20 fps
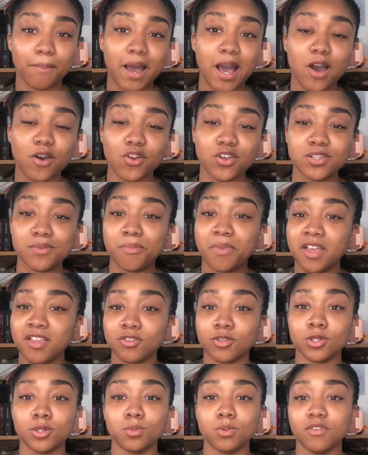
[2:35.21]
powders and
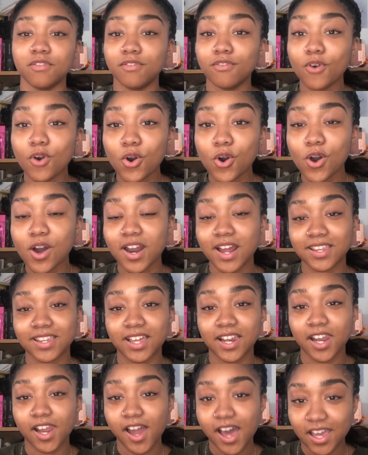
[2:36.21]
pencils before and I
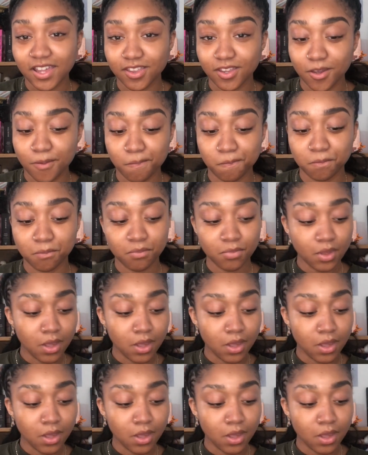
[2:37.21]
didn't like them.